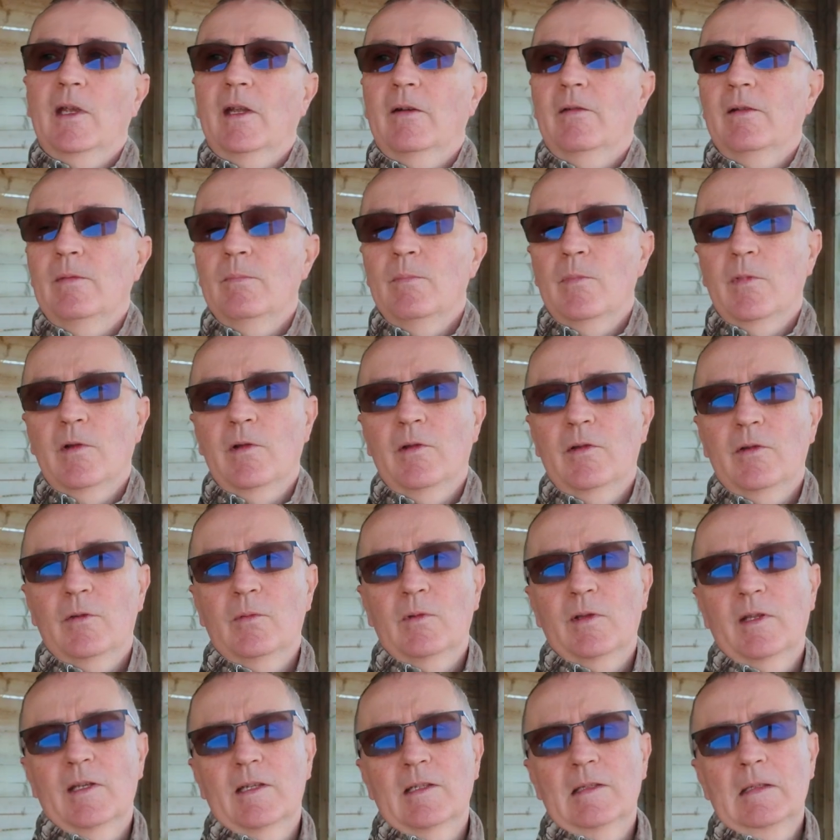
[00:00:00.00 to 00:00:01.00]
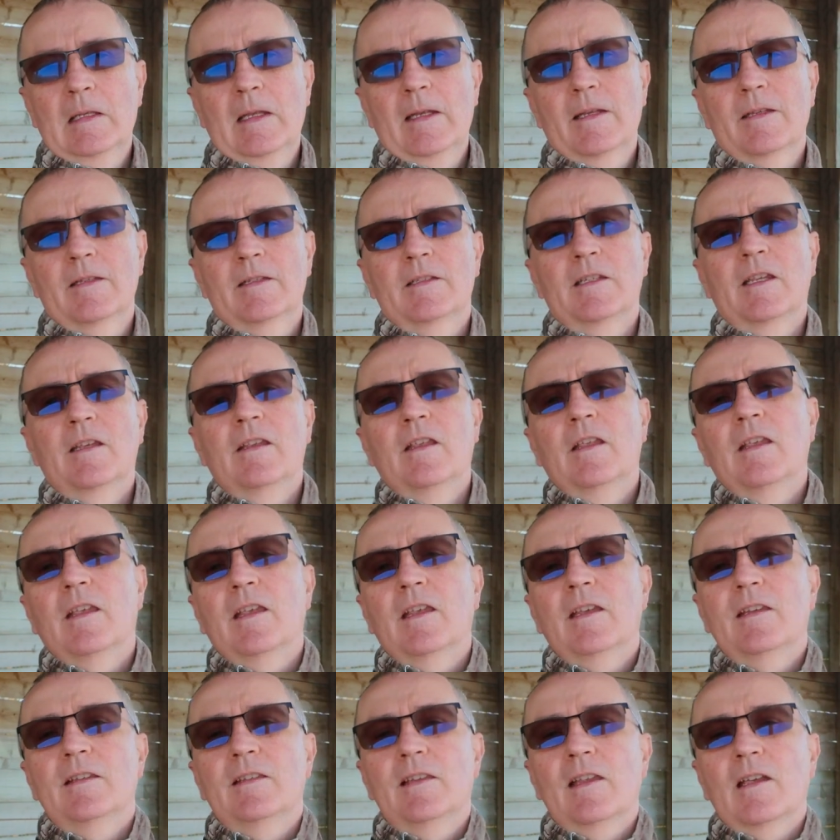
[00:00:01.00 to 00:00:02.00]
in mind with this lens
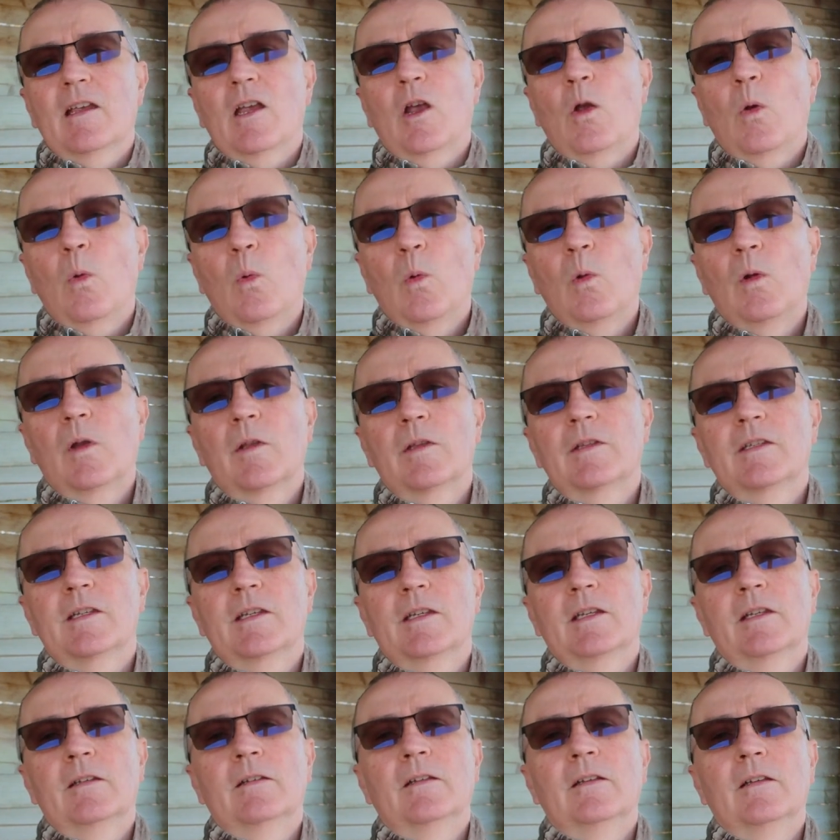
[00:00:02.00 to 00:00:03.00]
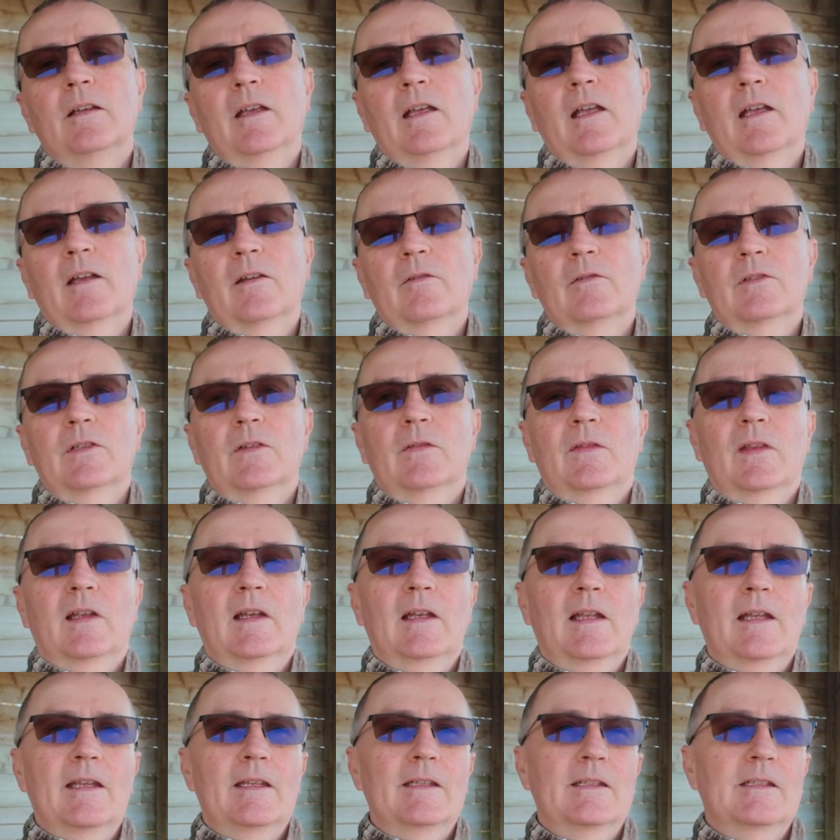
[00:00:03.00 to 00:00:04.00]
is the quality out of the
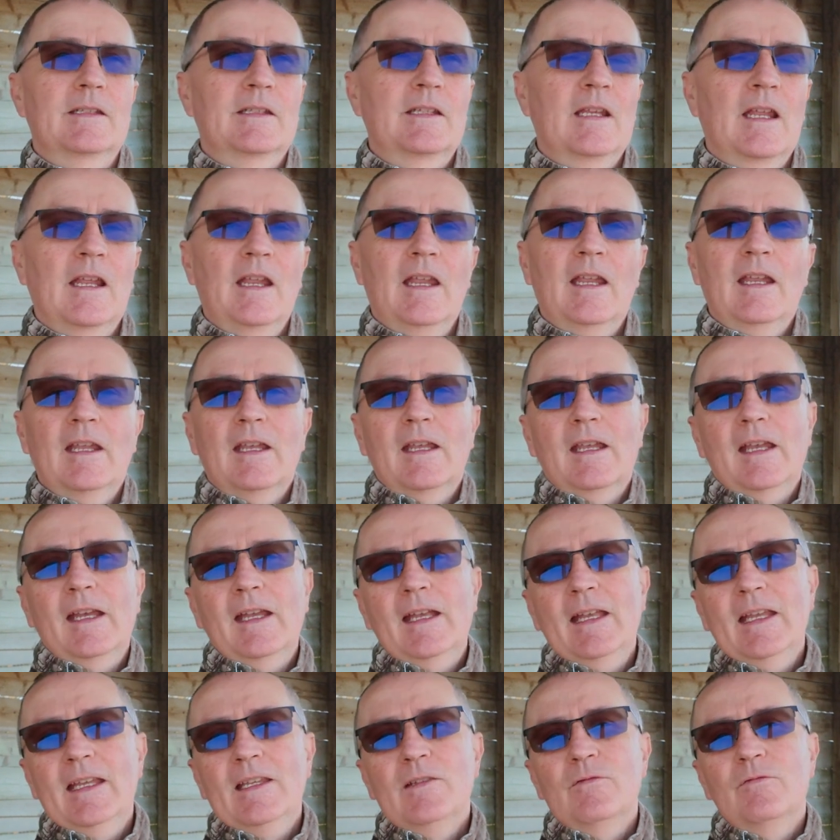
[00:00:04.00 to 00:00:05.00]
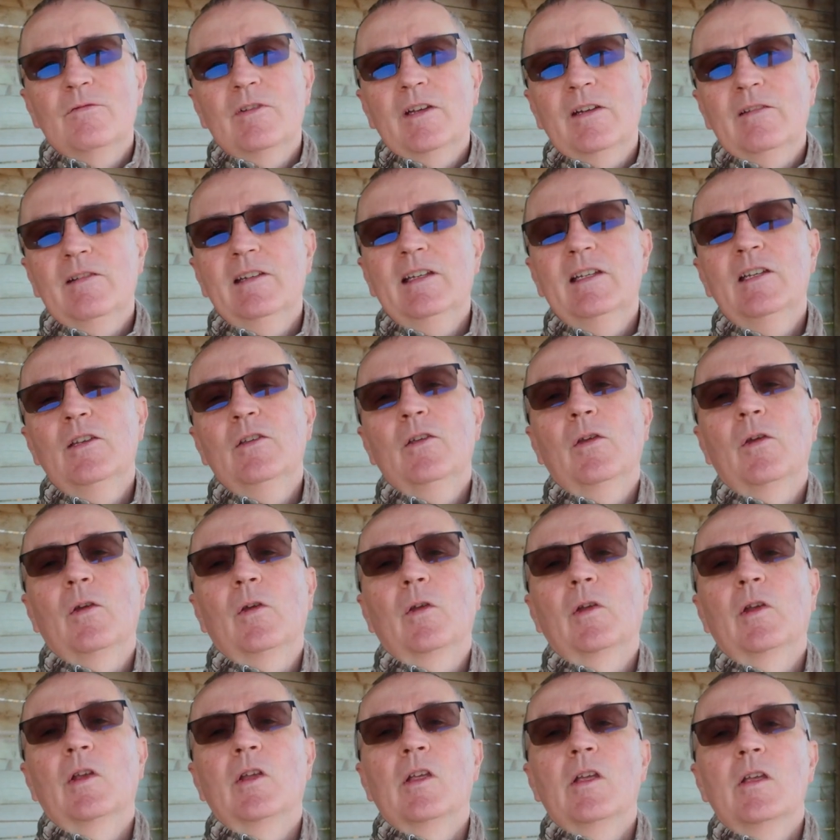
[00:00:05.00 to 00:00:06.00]
lens. It is very good,
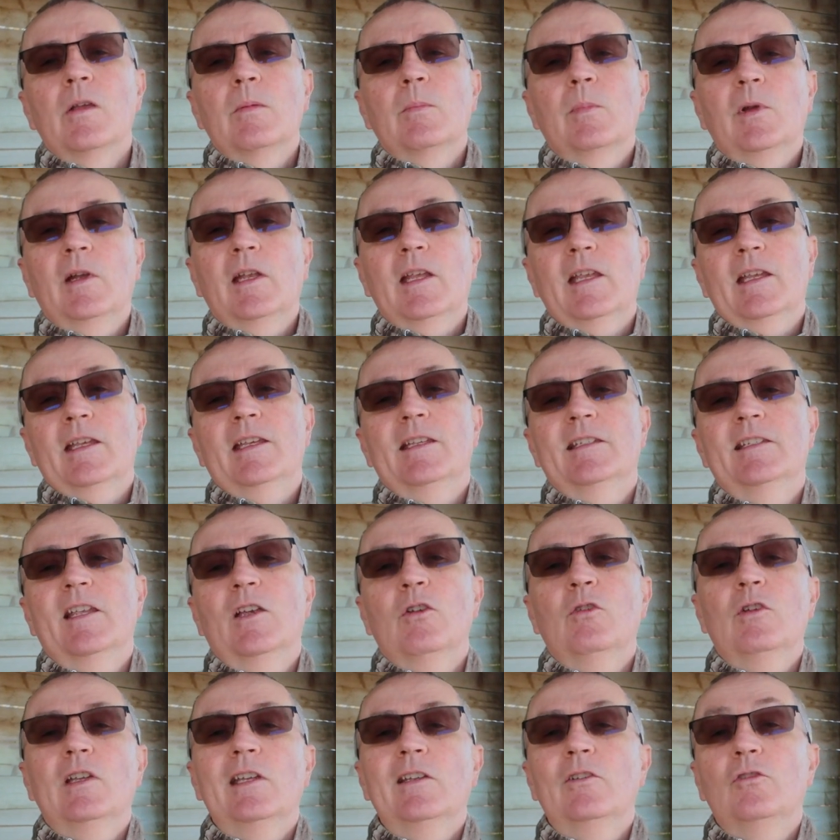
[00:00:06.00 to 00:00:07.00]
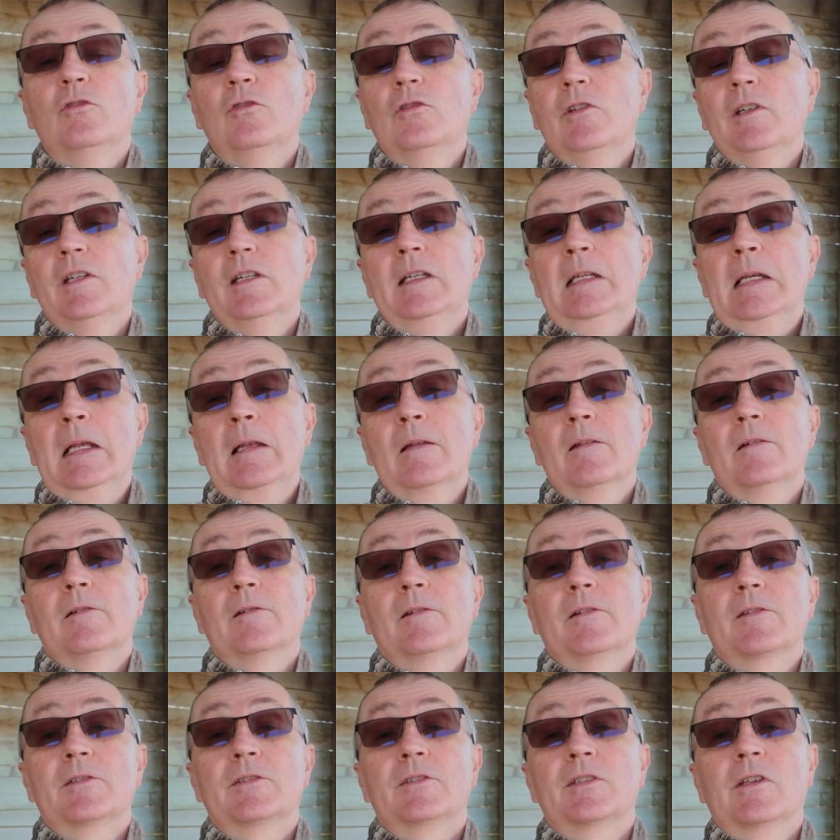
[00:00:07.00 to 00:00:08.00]
but it is only G
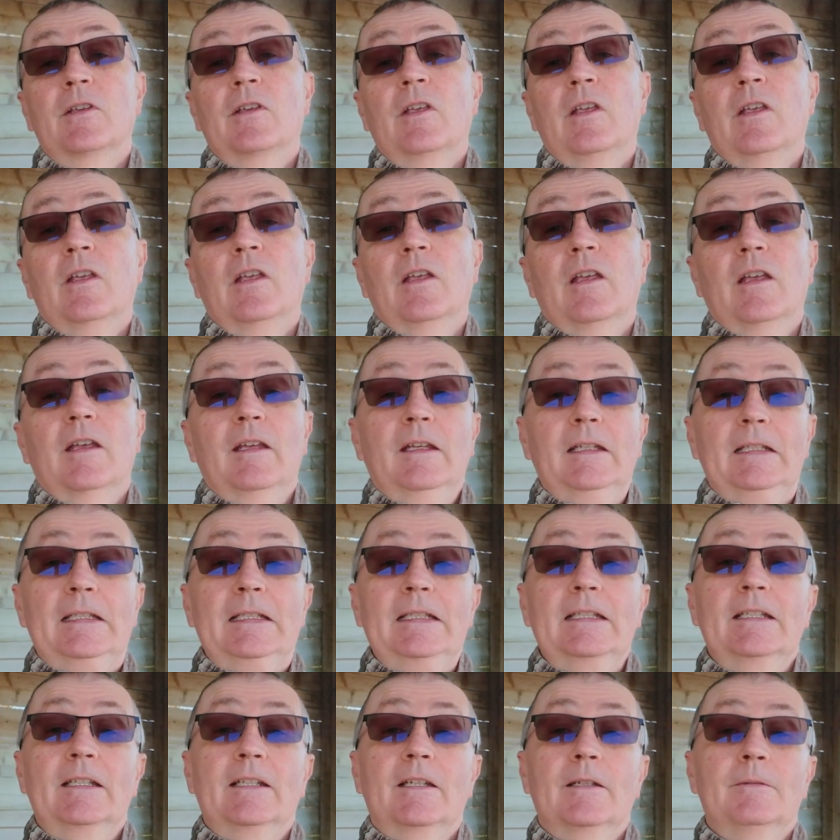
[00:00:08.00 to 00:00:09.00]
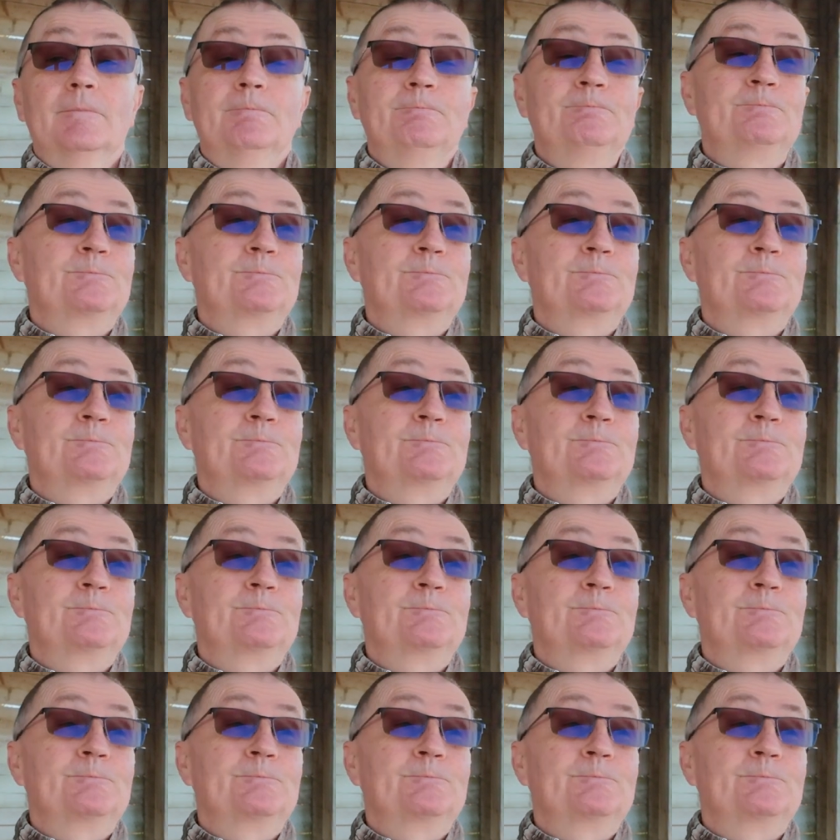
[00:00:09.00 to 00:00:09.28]
glass, and